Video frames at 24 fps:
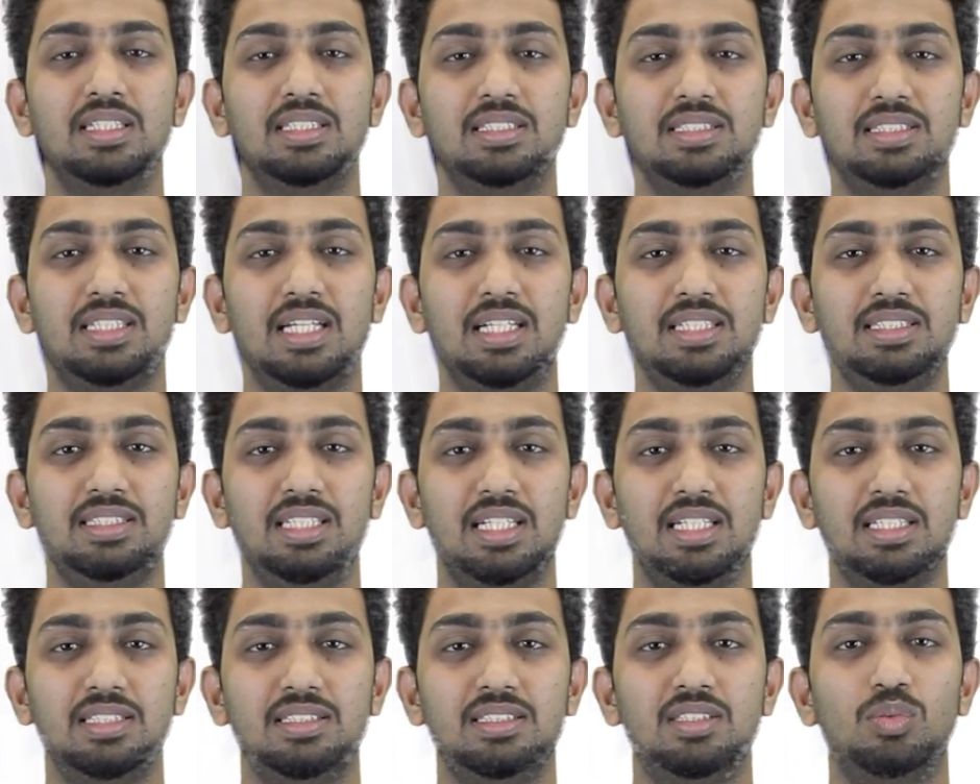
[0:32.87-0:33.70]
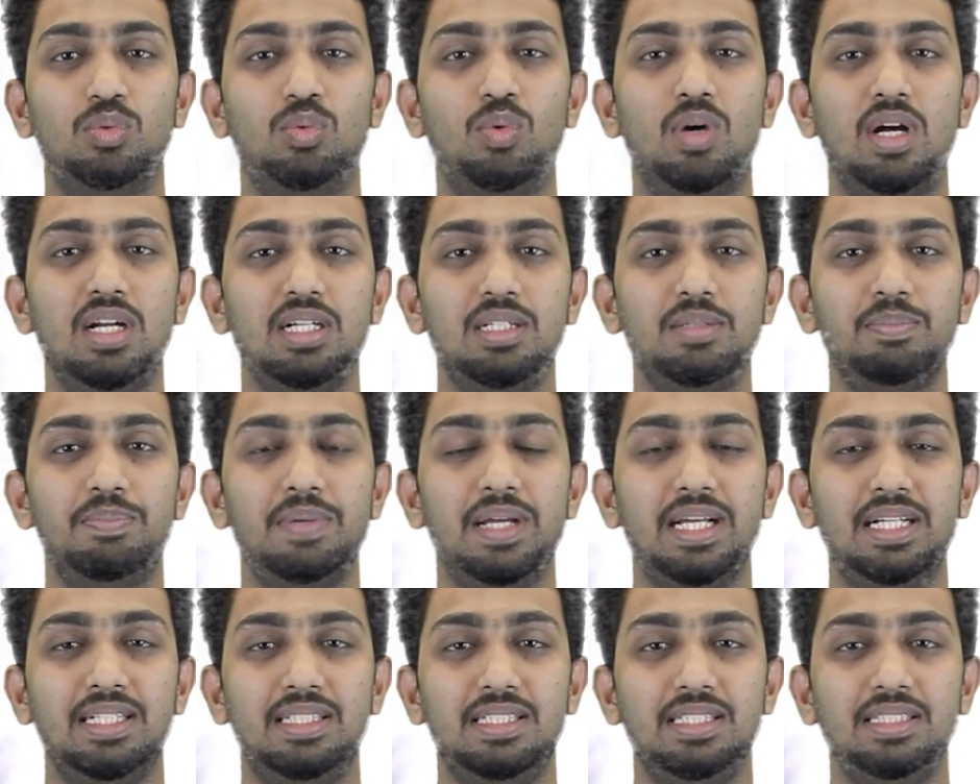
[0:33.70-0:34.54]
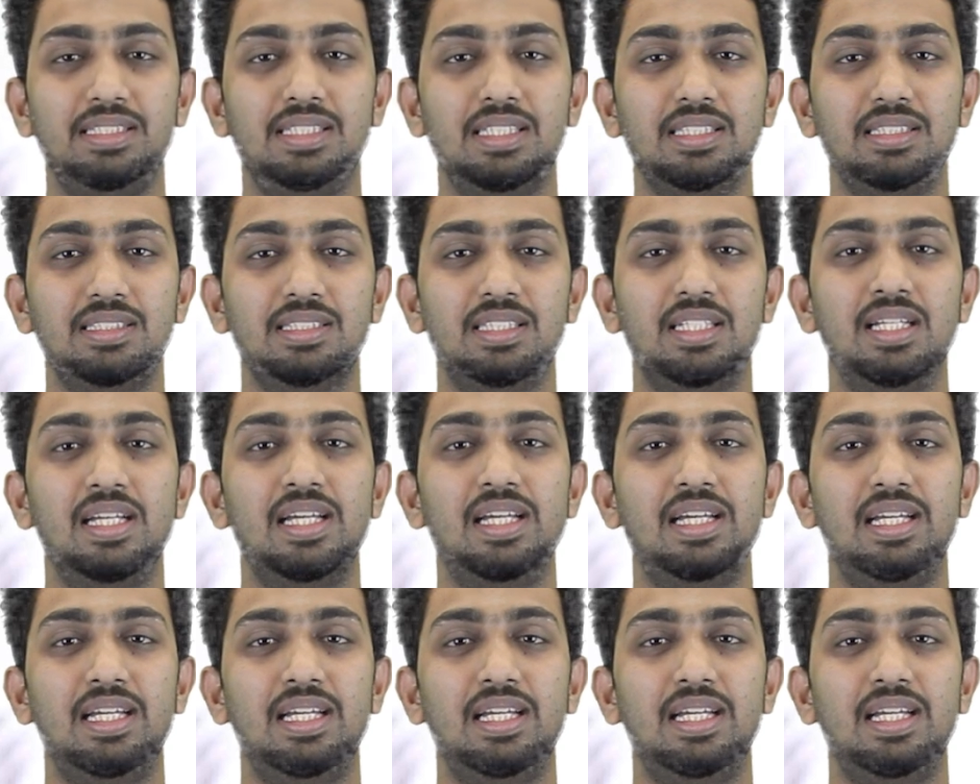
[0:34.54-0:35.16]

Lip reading: such as work practices,